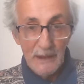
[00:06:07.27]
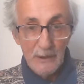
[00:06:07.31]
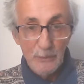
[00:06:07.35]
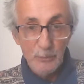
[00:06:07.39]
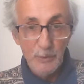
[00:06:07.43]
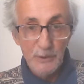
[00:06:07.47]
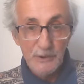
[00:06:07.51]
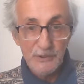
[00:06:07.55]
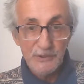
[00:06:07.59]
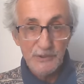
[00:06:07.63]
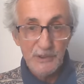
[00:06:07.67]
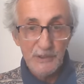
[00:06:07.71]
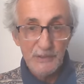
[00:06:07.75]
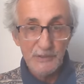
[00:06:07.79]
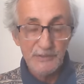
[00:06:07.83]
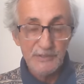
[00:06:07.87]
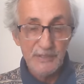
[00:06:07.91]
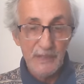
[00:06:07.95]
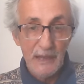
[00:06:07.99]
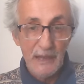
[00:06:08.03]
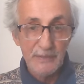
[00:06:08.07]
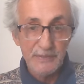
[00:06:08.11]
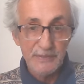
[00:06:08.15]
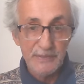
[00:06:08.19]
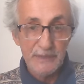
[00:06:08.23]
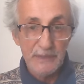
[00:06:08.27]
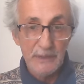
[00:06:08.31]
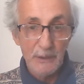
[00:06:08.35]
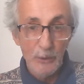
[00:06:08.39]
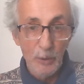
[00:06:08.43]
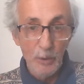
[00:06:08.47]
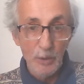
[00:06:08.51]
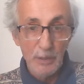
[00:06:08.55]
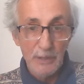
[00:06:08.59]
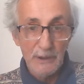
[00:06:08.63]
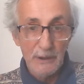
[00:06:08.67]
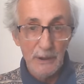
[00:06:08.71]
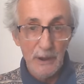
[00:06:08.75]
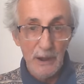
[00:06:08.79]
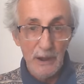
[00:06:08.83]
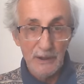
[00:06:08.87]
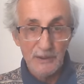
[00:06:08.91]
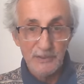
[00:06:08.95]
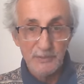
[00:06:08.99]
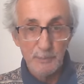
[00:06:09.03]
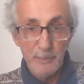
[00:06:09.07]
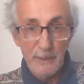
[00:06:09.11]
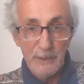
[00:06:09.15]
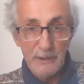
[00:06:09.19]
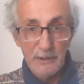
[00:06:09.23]
which is that the
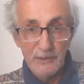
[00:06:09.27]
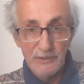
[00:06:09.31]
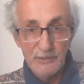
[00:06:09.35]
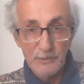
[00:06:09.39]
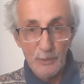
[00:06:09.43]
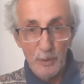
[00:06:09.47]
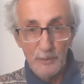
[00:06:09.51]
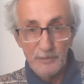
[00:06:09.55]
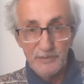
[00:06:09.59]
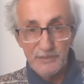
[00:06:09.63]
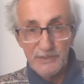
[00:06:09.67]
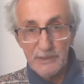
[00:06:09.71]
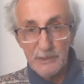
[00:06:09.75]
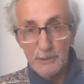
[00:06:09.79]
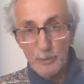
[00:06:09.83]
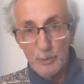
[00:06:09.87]
oligarchs, Berezovsky,